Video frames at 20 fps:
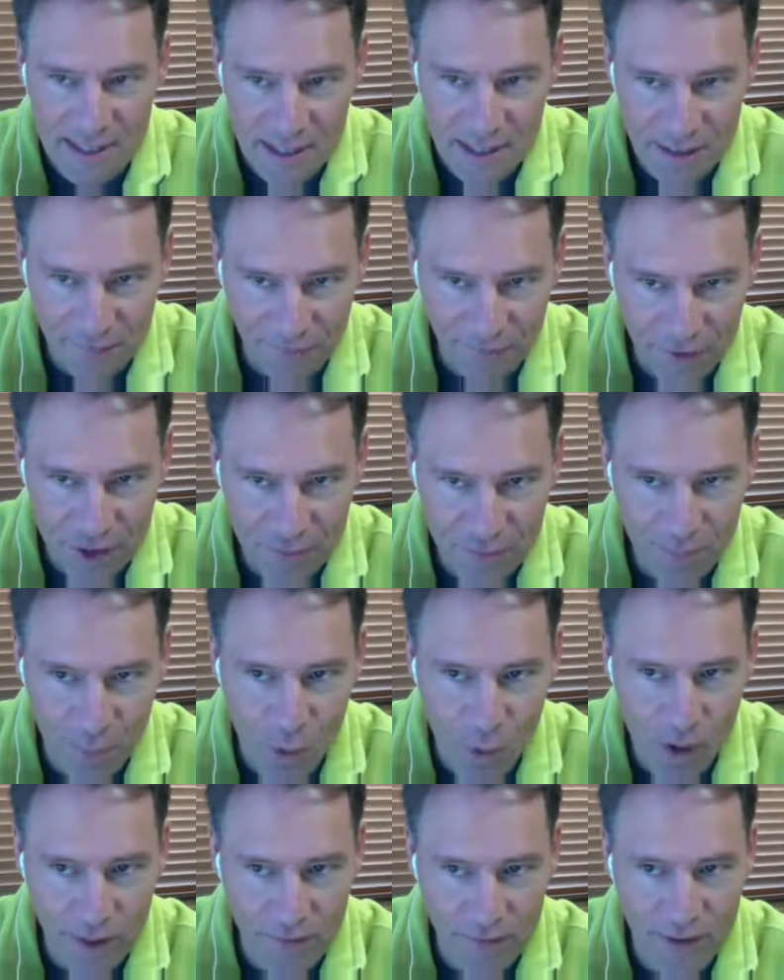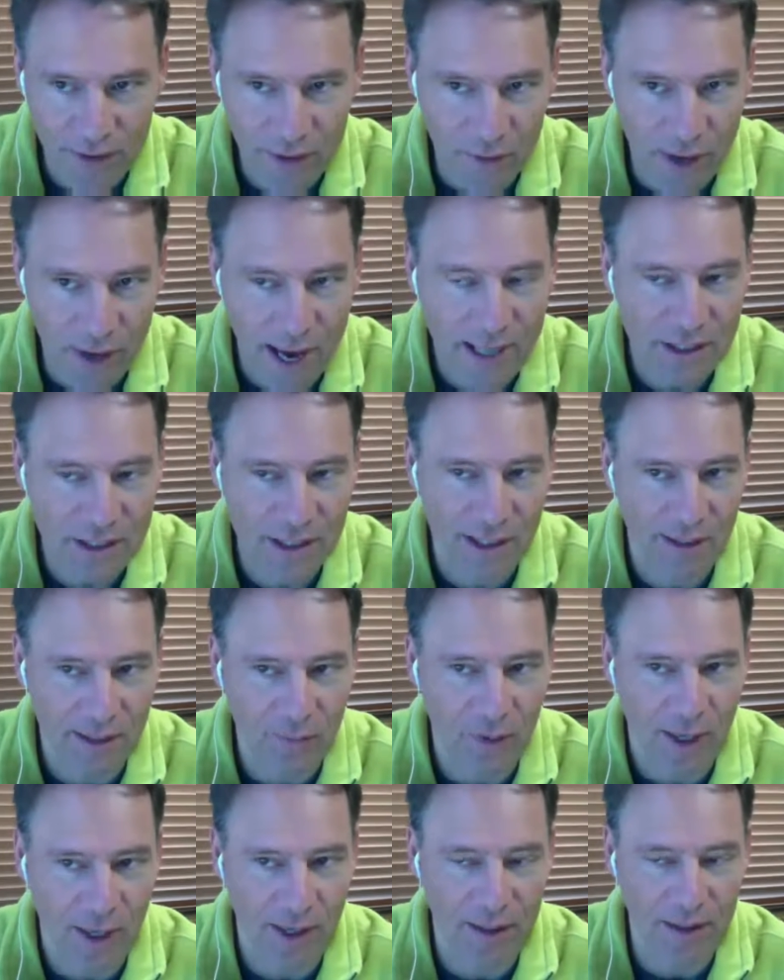the first point of the interaction.
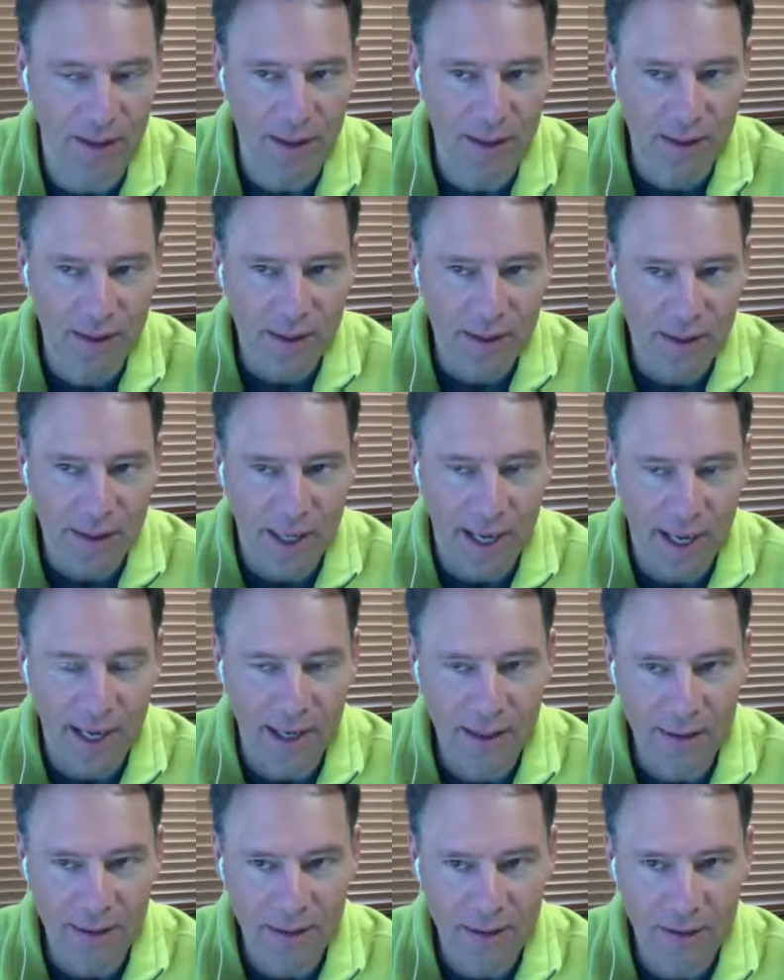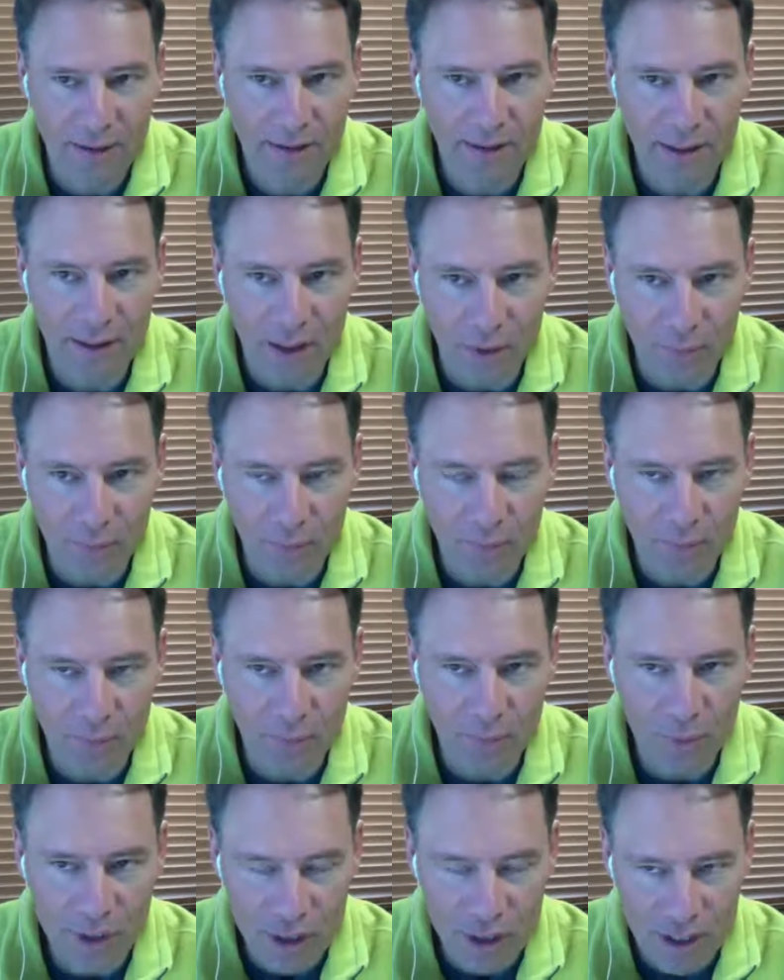And
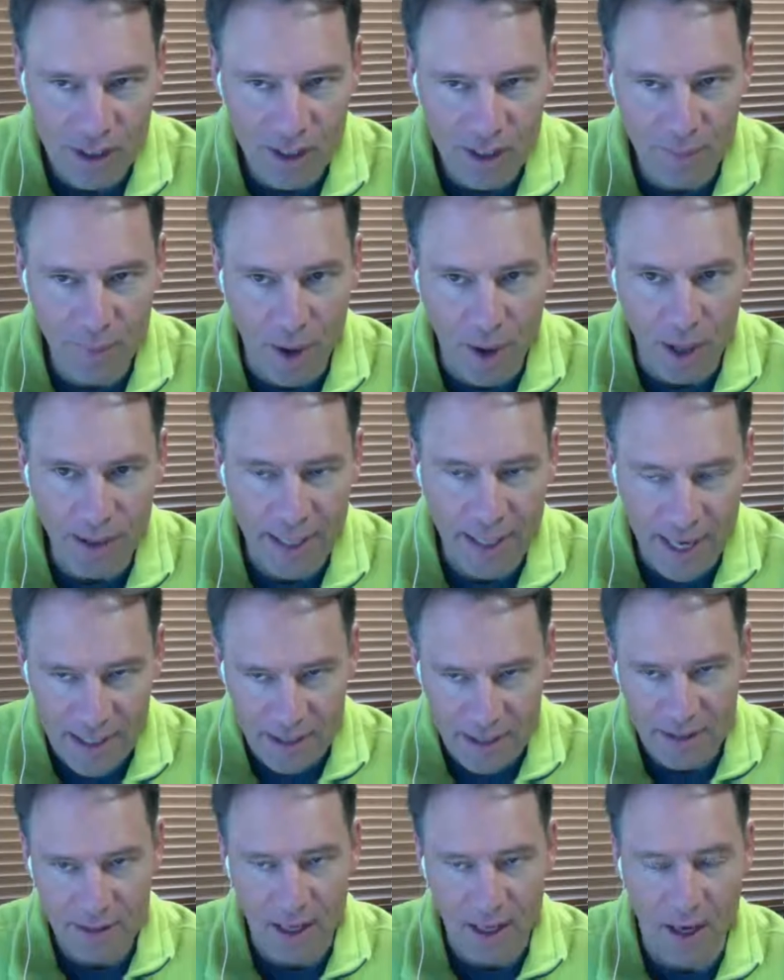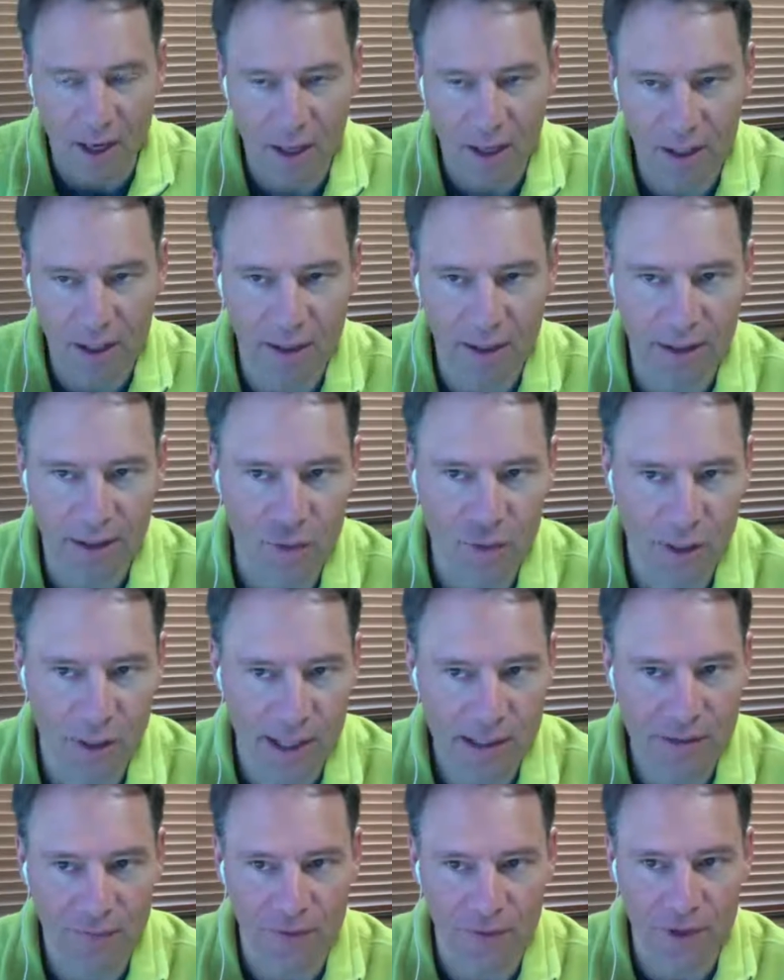we just did a podcast on the
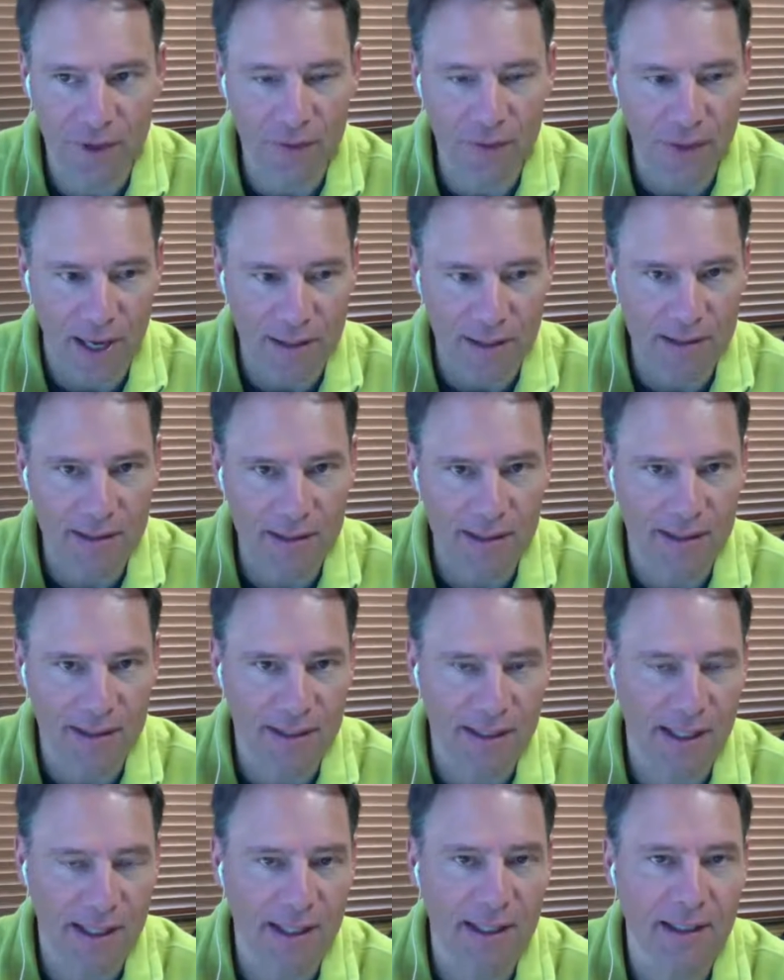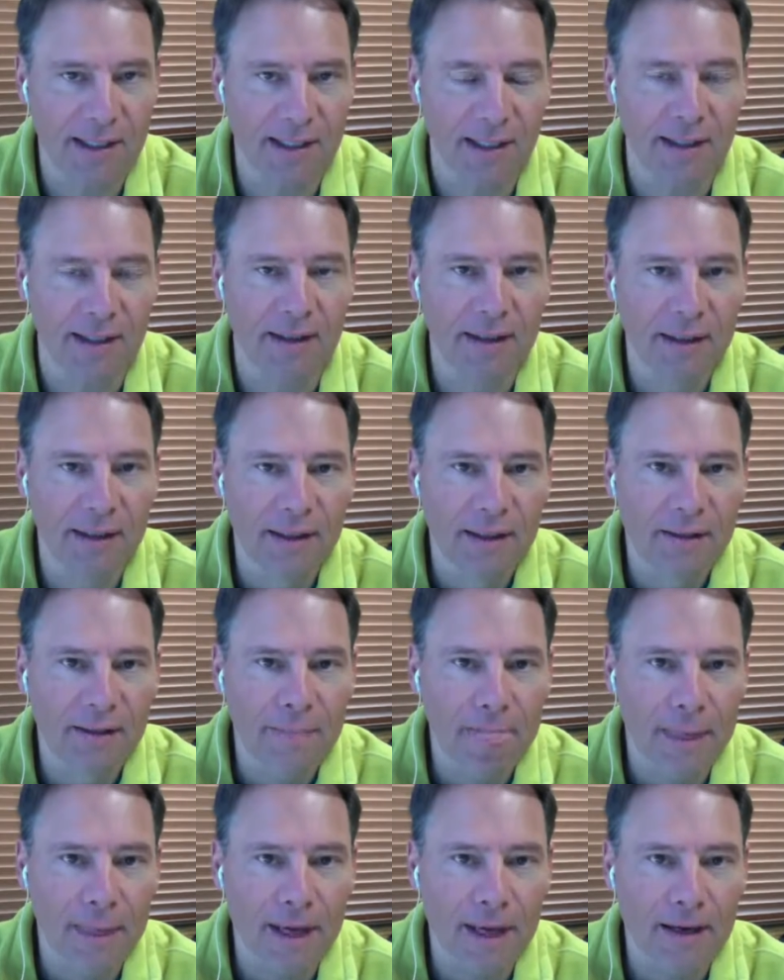trends for 2016
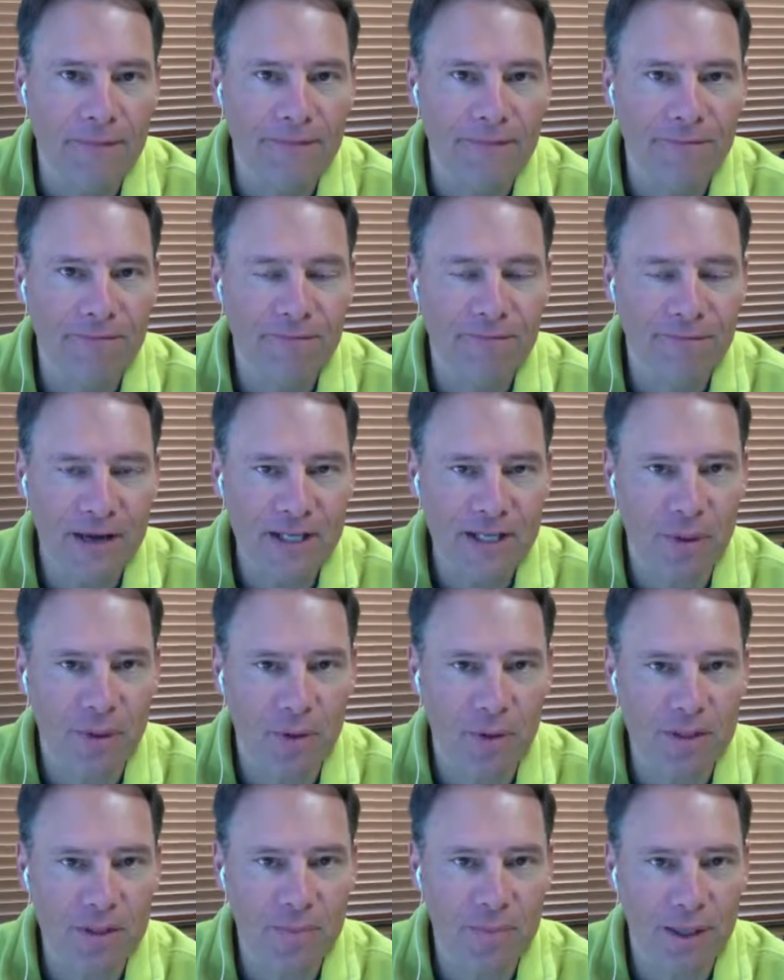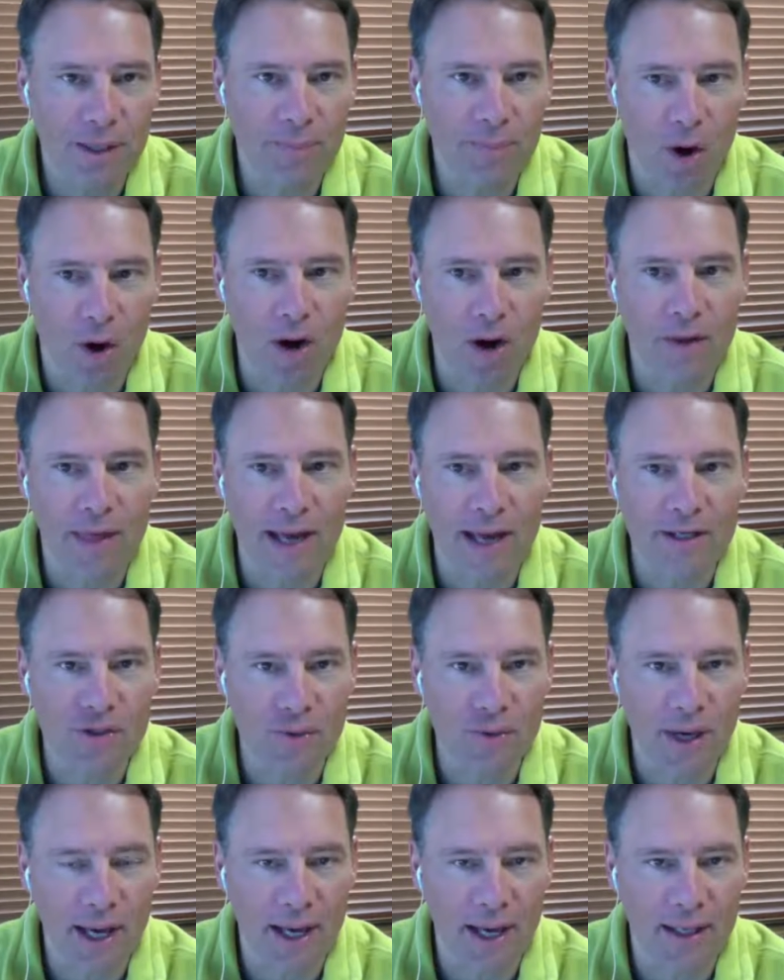and Facebook was a big part of that
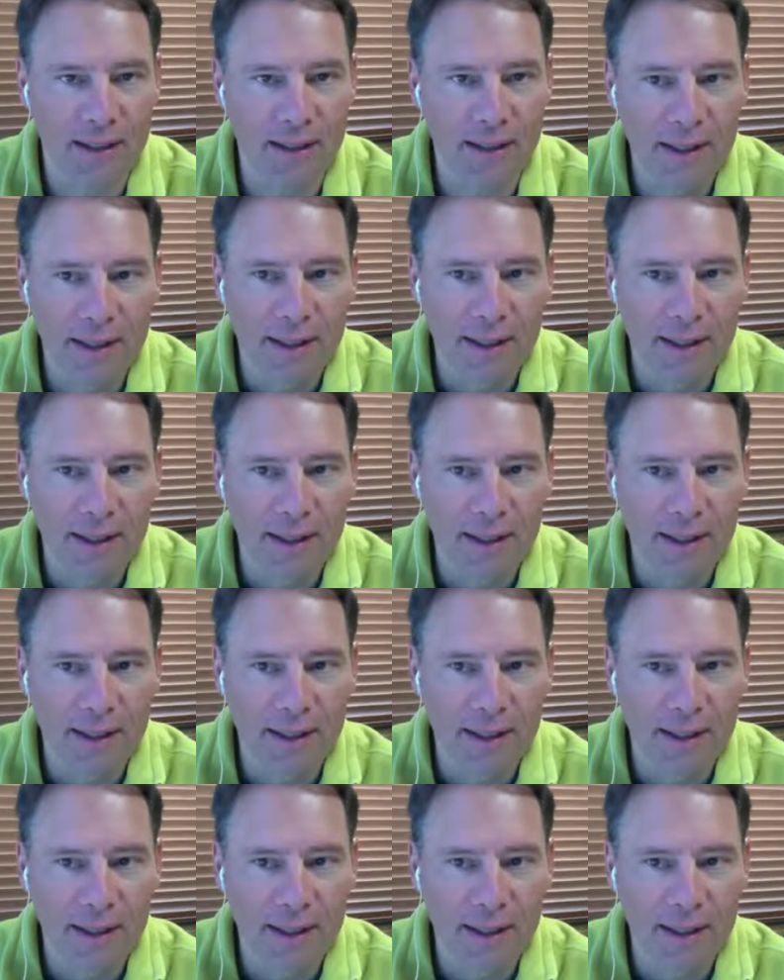trend.